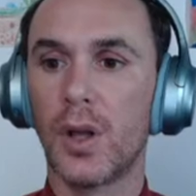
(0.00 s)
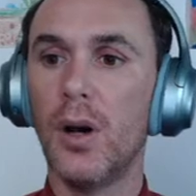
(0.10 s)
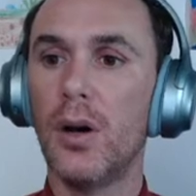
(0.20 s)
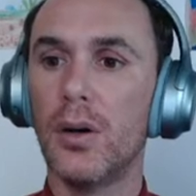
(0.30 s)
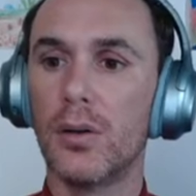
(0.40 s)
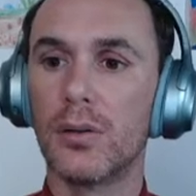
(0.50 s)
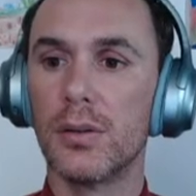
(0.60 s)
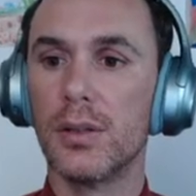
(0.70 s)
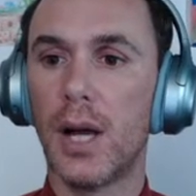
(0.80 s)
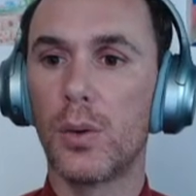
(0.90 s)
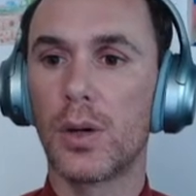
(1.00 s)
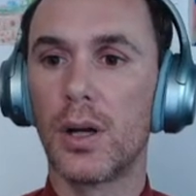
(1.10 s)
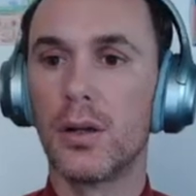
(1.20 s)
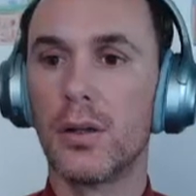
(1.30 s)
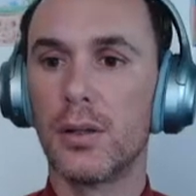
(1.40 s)
Oh, Laura,
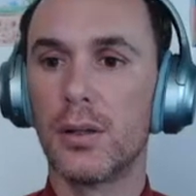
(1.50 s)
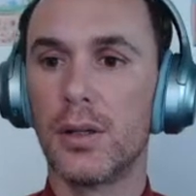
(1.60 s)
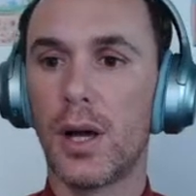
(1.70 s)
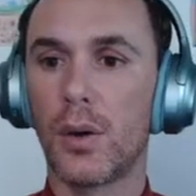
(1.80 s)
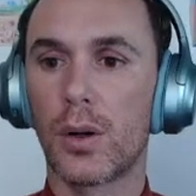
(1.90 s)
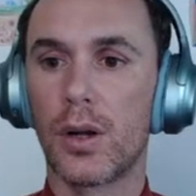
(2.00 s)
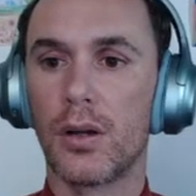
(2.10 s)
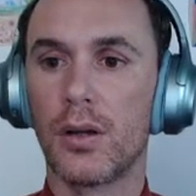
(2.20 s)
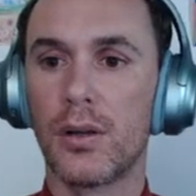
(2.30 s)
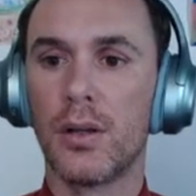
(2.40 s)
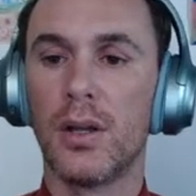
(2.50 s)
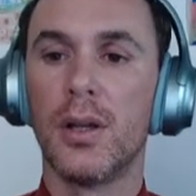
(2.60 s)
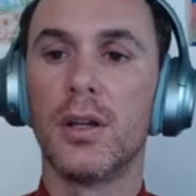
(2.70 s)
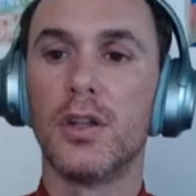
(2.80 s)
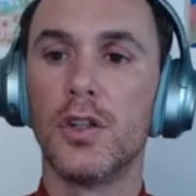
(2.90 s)
Laura.
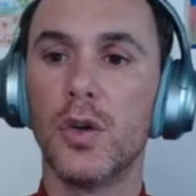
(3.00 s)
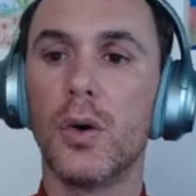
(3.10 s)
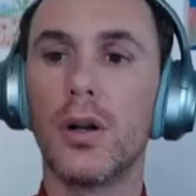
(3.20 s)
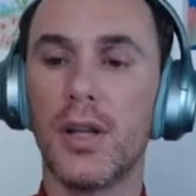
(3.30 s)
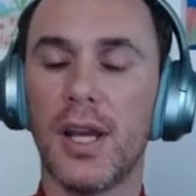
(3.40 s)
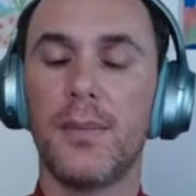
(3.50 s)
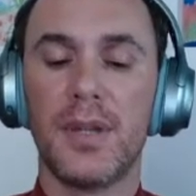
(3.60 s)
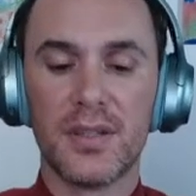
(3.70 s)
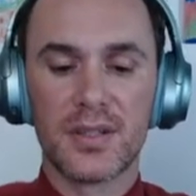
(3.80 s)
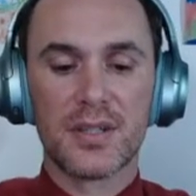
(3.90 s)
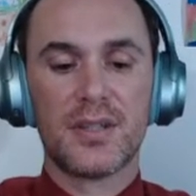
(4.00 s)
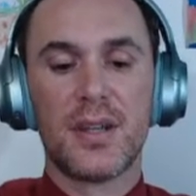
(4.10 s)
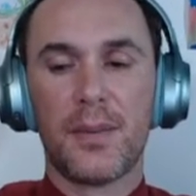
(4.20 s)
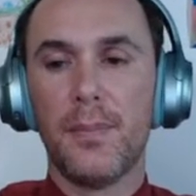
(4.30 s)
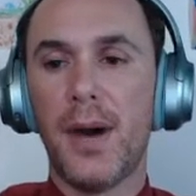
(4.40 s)
Your name is.
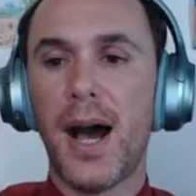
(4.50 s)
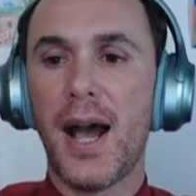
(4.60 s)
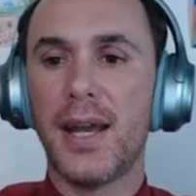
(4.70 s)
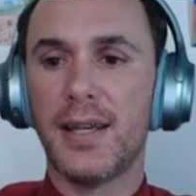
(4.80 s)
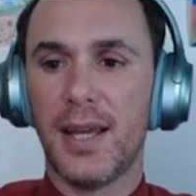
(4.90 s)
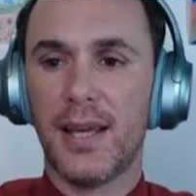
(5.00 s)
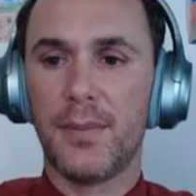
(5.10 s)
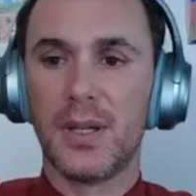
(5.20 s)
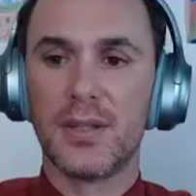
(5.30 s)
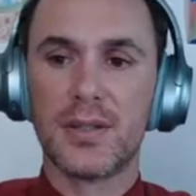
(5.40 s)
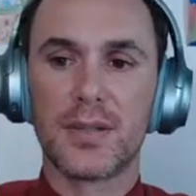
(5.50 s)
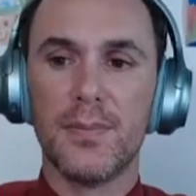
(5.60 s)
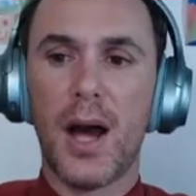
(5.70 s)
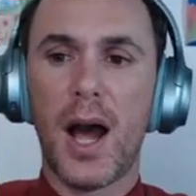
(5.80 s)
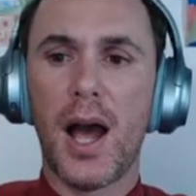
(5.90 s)
Say, my name is.
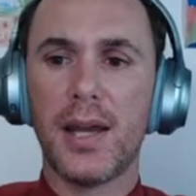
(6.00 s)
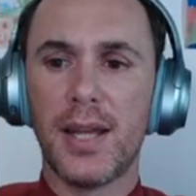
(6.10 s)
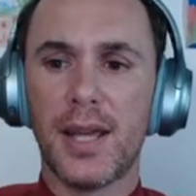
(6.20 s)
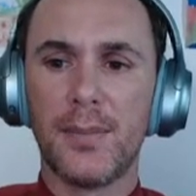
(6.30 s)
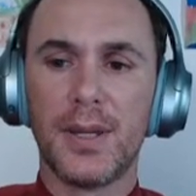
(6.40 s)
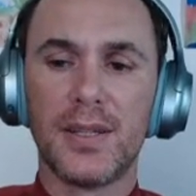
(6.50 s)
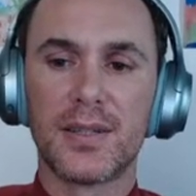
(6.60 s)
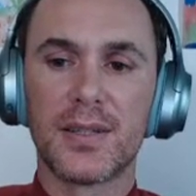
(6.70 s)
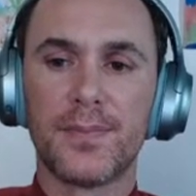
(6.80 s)
My name is.